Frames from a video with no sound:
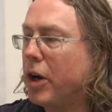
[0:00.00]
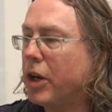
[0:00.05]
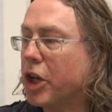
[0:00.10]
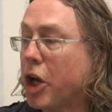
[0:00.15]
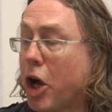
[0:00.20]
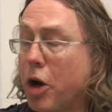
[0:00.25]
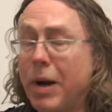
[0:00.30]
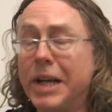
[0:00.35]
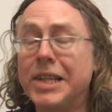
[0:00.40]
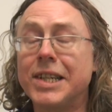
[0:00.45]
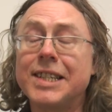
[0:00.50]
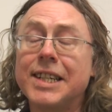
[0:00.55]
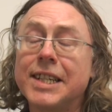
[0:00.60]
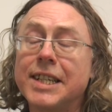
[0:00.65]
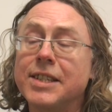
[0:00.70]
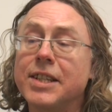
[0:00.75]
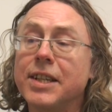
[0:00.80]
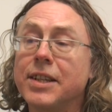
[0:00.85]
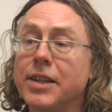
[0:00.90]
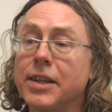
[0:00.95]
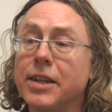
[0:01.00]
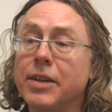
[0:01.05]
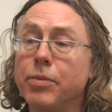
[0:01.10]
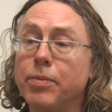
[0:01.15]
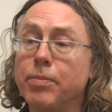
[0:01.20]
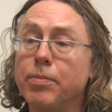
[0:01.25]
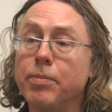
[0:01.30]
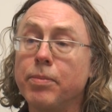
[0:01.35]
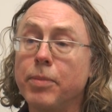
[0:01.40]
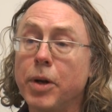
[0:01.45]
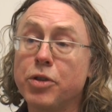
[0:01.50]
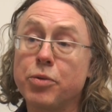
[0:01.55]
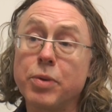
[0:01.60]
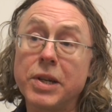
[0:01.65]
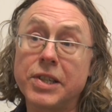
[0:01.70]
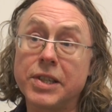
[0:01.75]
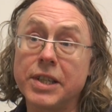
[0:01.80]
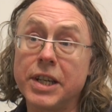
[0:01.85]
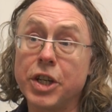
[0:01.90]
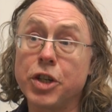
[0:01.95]
co-edited the most
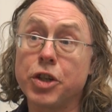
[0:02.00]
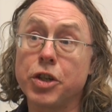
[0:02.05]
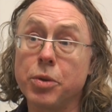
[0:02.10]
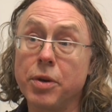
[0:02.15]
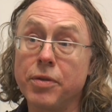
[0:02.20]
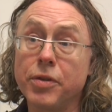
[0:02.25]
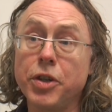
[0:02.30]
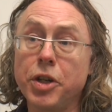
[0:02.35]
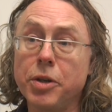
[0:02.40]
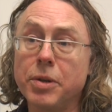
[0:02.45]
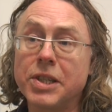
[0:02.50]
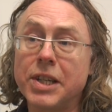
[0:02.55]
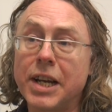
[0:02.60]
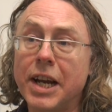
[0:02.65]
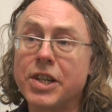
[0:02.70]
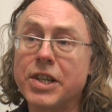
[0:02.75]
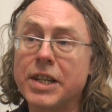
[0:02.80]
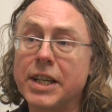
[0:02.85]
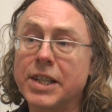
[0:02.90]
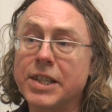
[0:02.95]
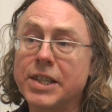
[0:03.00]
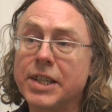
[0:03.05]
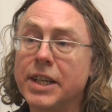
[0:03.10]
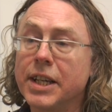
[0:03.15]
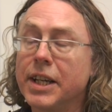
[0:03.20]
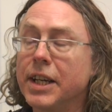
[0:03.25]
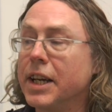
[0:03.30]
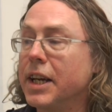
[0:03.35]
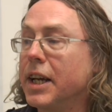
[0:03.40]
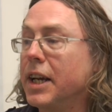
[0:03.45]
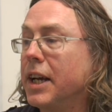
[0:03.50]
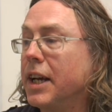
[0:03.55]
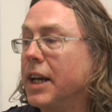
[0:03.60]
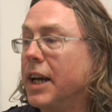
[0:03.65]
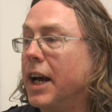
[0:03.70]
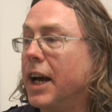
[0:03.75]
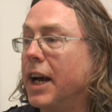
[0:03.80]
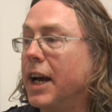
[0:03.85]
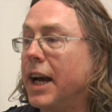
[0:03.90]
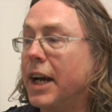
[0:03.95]
recent issue of the New Internationalist,
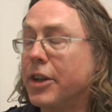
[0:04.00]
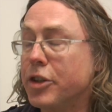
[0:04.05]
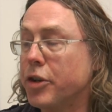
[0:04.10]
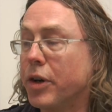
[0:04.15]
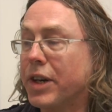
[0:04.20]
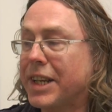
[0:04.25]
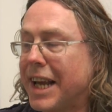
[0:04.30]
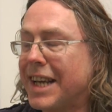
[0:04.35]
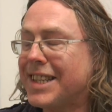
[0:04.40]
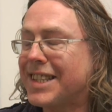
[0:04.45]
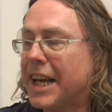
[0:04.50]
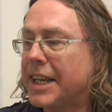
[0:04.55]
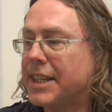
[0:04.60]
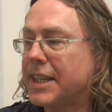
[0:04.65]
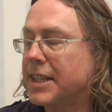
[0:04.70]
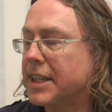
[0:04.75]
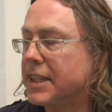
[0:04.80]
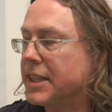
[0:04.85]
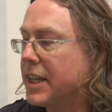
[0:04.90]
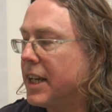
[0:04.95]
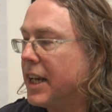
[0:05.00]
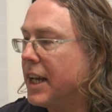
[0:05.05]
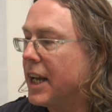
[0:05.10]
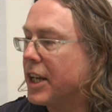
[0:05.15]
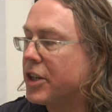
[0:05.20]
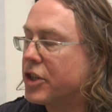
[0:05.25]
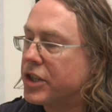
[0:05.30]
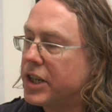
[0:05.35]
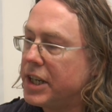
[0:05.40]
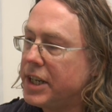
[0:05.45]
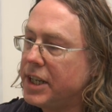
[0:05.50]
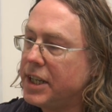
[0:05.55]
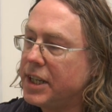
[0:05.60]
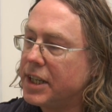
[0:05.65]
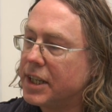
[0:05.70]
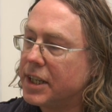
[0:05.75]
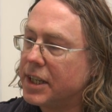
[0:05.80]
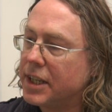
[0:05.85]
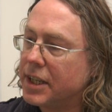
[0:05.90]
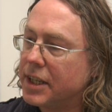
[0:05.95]
guest edited. And
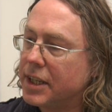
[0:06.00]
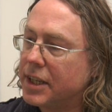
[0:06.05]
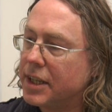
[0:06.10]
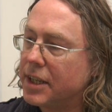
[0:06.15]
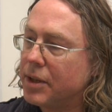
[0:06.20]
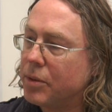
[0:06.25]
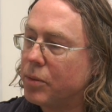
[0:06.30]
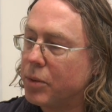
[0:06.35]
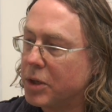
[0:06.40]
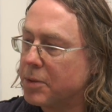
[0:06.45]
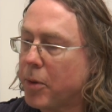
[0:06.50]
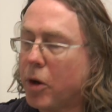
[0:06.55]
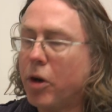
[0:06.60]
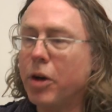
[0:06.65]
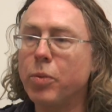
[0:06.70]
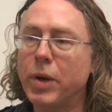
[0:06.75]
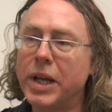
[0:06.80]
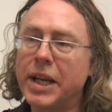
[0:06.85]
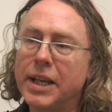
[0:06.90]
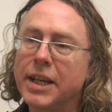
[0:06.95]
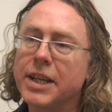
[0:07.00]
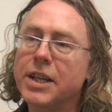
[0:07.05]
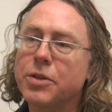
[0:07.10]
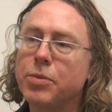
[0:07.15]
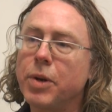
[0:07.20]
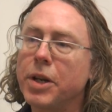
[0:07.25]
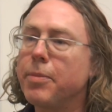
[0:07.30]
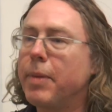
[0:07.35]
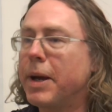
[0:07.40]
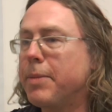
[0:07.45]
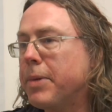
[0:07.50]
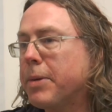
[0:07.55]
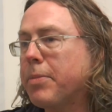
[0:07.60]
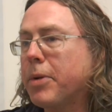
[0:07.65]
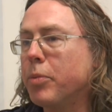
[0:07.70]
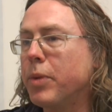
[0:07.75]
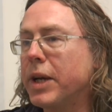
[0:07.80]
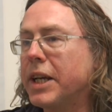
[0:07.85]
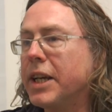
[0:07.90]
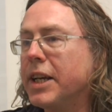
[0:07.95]
she was behind WikiLeaks, one of the main
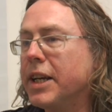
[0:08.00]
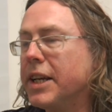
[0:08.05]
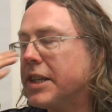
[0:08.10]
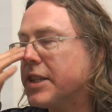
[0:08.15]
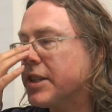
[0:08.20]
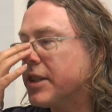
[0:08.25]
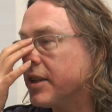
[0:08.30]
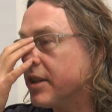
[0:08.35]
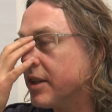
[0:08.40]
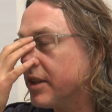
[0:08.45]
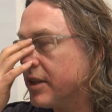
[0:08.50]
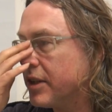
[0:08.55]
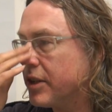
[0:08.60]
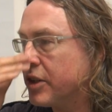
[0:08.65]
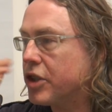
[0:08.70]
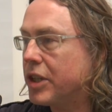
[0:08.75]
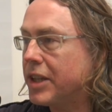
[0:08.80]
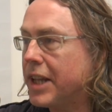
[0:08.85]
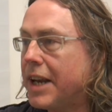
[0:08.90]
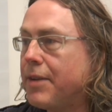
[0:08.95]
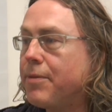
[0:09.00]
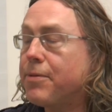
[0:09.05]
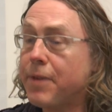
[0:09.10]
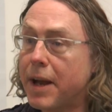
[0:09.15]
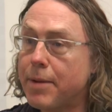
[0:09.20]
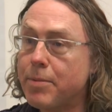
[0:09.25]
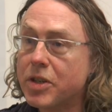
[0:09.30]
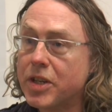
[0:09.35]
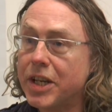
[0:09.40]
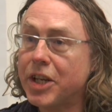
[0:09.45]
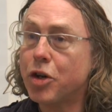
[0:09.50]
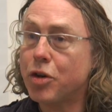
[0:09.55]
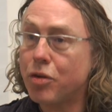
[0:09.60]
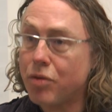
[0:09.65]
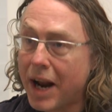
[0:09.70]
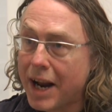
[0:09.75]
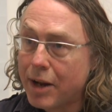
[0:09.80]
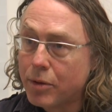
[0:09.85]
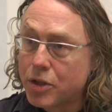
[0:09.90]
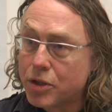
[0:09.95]
people in WikiLeaks. She then famously
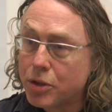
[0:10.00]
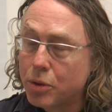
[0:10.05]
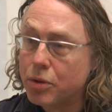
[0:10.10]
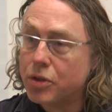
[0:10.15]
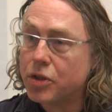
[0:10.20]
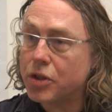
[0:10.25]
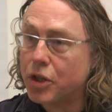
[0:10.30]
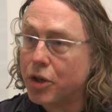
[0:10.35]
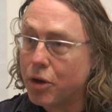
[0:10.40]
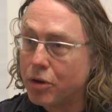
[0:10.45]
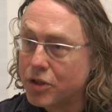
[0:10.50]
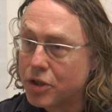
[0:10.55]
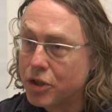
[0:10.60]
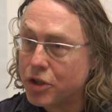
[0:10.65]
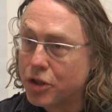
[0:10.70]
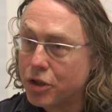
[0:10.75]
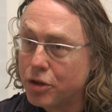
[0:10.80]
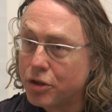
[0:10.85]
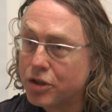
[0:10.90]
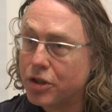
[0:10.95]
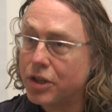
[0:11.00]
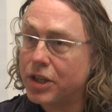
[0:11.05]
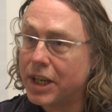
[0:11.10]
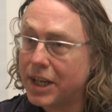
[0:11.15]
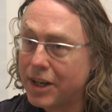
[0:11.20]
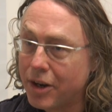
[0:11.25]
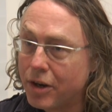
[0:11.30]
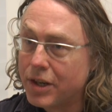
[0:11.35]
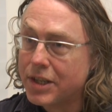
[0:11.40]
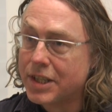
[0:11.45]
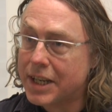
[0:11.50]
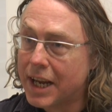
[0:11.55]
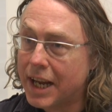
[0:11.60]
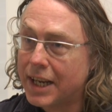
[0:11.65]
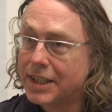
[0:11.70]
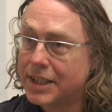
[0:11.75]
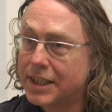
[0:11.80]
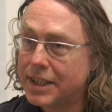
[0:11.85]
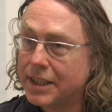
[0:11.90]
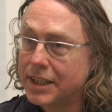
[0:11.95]
crowdsourced the constitution in
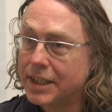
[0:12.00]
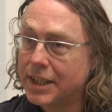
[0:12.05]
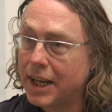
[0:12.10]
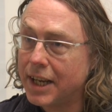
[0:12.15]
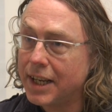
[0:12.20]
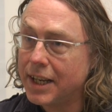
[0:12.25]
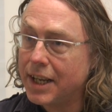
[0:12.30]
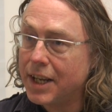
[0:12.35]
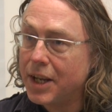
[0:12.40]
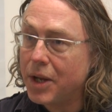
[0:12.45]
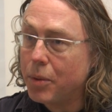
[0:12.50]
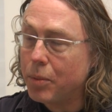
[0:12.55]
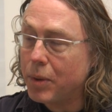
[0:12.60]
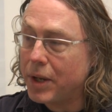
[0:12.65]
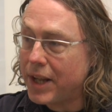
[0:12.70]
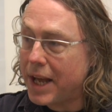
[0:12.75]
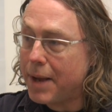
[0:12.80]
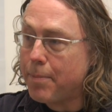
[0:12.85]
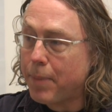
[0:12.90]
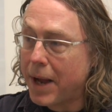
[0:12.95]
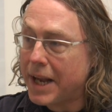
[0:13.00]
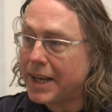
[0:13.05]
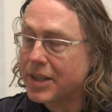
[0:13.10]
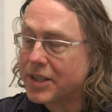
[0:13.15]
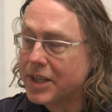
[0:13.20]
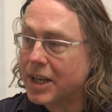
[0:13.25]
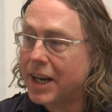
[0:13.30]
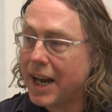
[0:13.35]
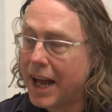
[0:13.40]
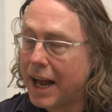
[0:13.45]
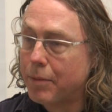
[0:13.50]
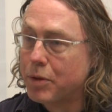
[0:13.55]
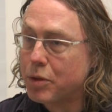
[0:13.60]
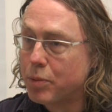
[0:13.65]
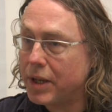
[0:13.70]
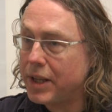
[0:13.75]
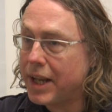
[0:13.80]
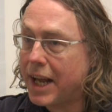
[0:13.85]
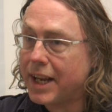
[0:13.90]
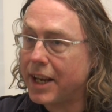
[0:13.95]
Iceland. Yeah? When their banks collapsed,
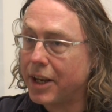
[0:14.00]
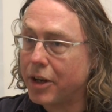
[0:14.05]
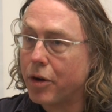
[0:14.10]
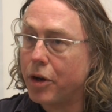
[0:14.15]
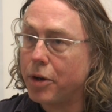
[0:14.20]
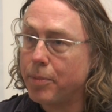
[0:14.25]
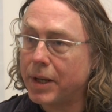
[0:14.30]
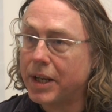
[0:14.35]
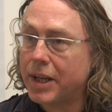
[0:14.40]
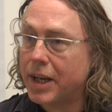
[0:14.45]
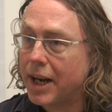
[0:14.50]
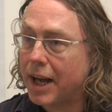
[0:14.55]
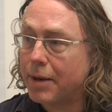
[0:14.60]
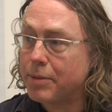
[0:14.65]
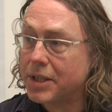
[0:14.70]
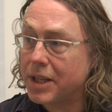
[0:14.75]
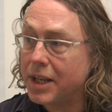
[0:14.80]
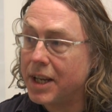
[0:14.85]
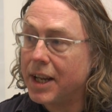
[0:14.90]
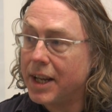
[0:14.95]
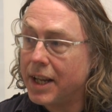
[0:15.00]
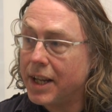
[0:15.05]
when their economy collapsed,